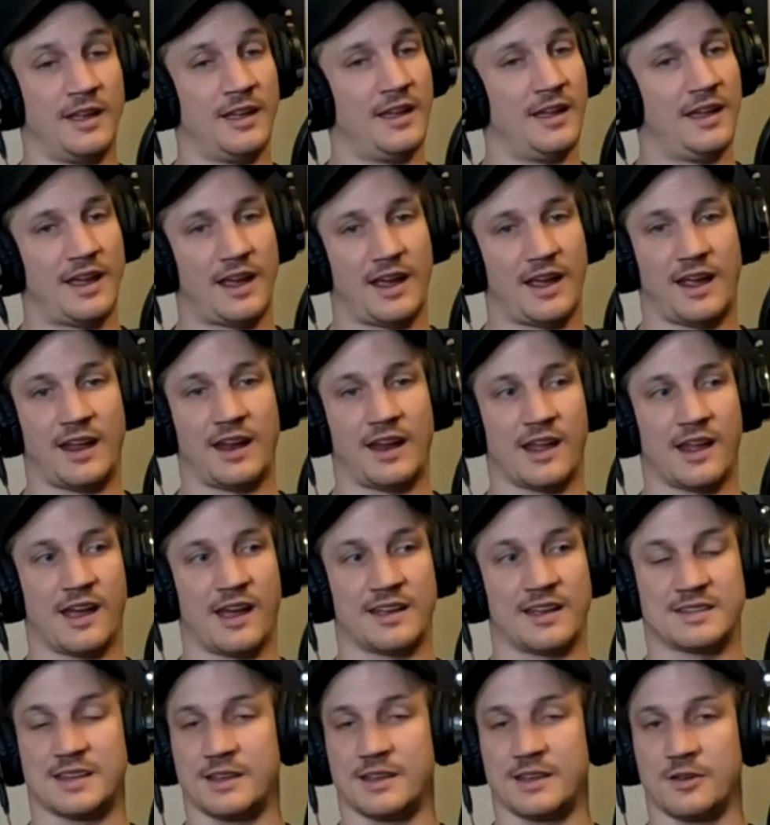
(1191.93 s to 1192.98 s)
And I
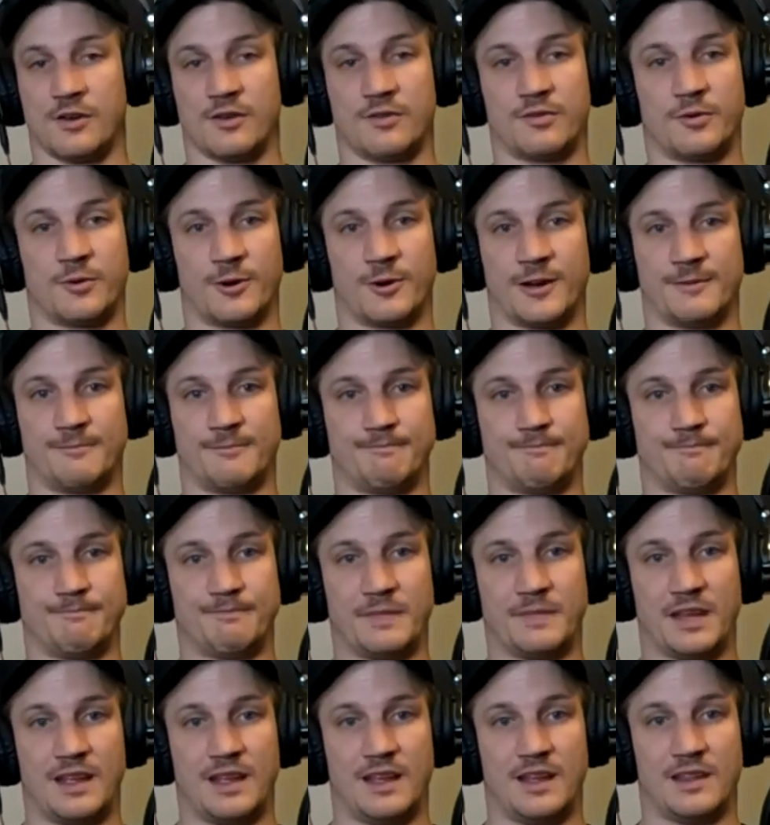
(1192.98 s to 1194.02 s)
say go for it.
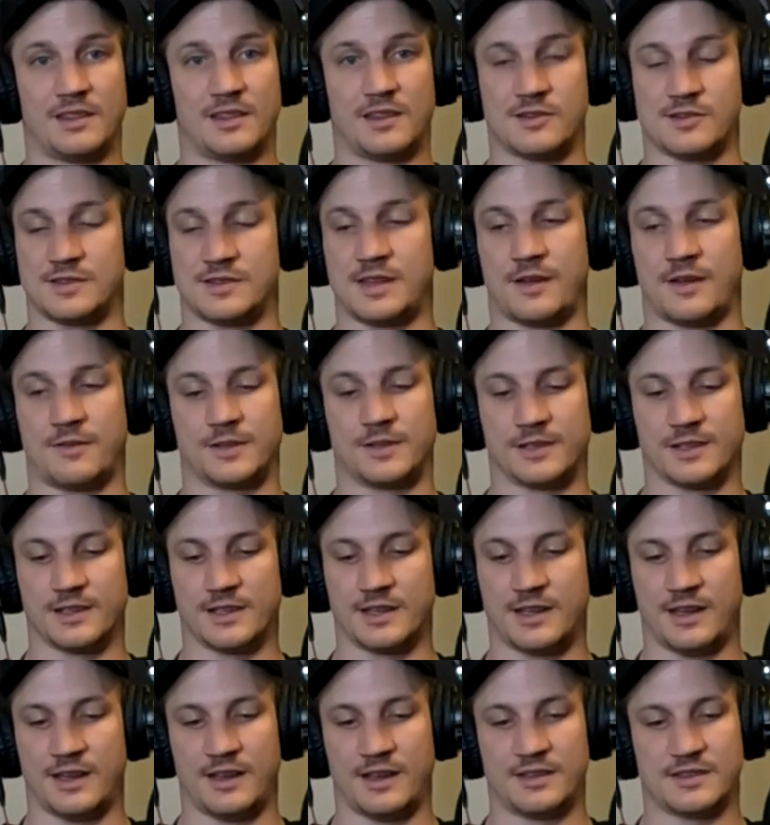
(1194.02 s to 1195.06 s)
There's definitely
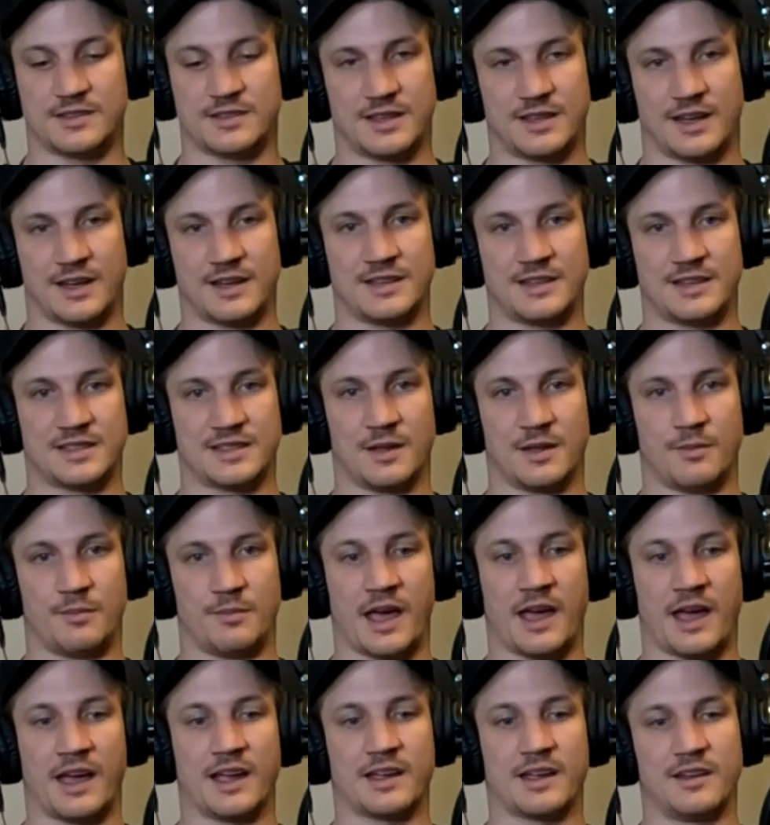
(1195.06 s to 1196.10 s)
studies that
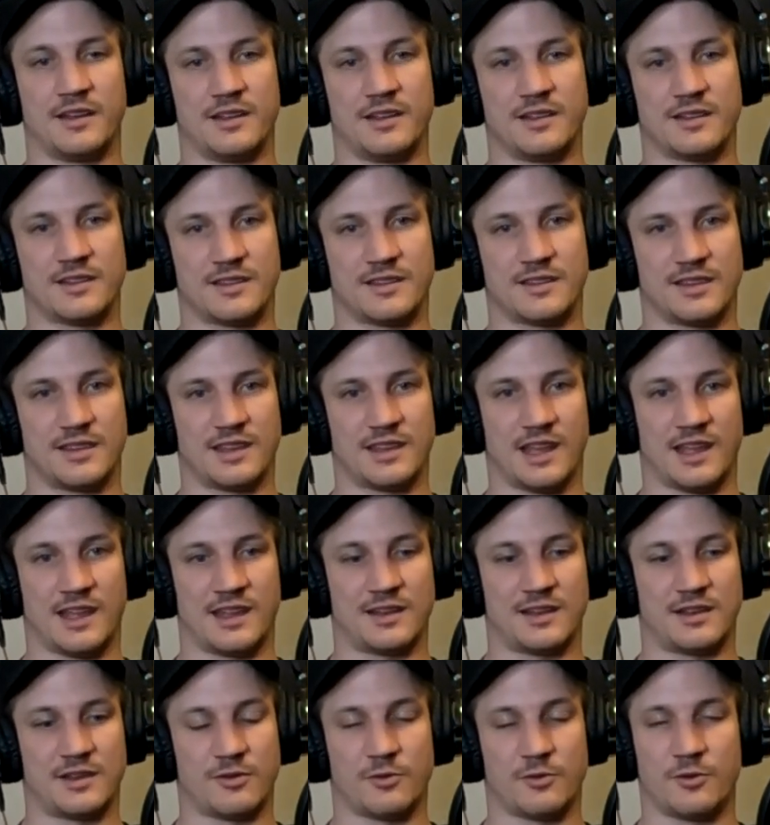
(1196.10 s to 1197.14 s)
back that
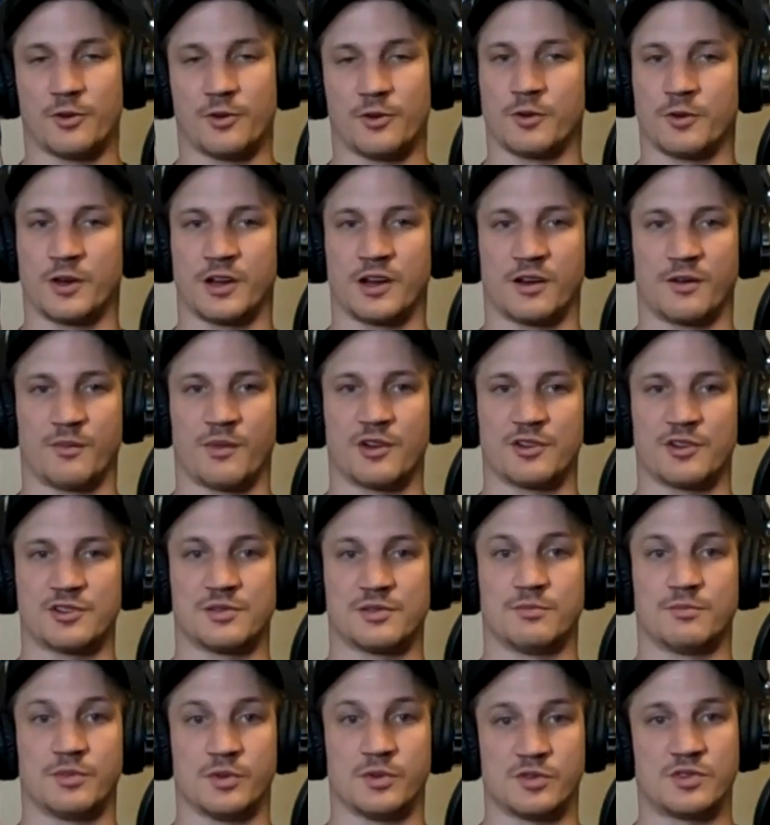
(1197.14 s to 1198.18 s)
cold water immersion
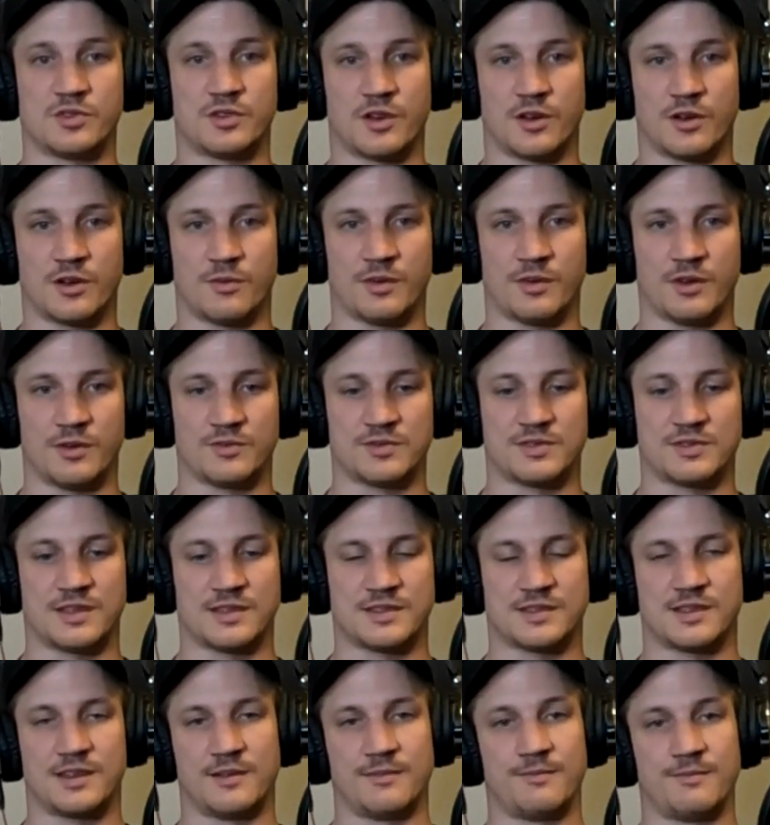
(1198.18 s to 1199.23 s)
boosts your immune
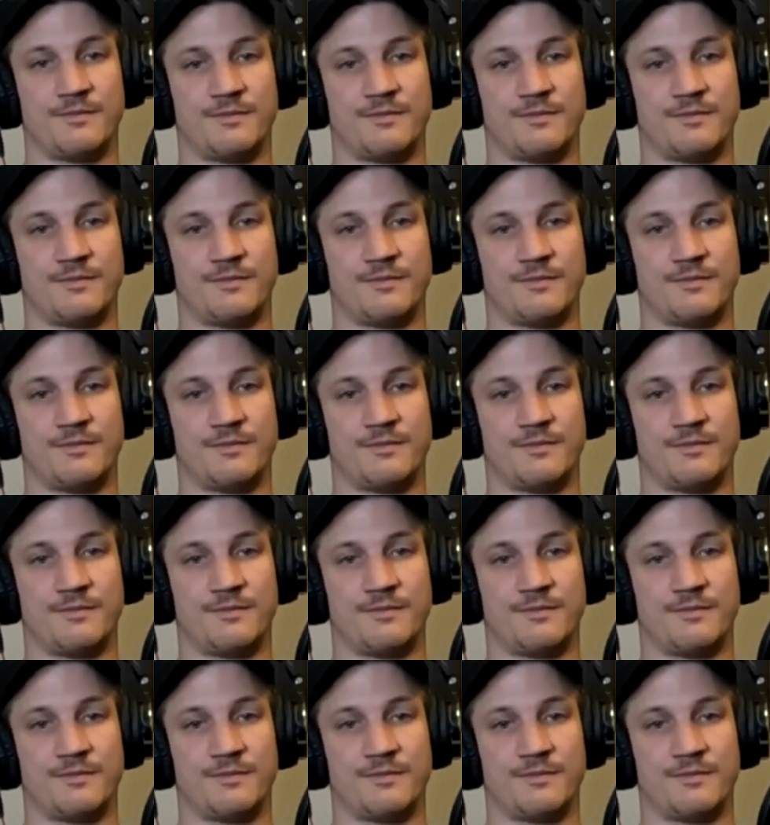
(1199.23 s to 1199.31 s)
system.